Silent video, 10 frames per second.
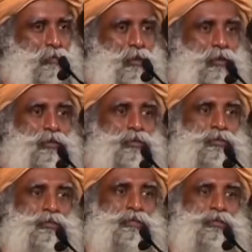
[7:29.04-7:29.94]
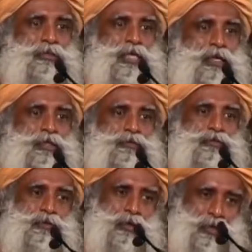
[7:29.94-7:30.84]
The whole science of
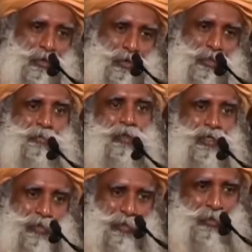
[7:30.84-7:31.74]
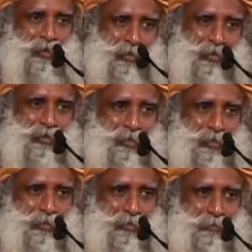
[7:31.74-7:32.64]
yoga is based on this,